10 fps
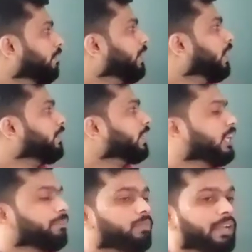We have to
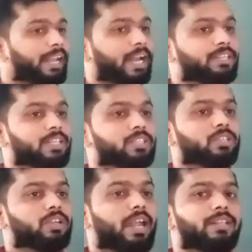keep
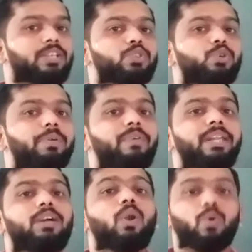edges should be
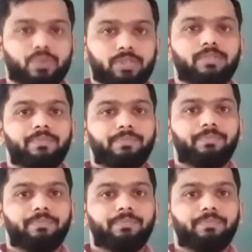very close.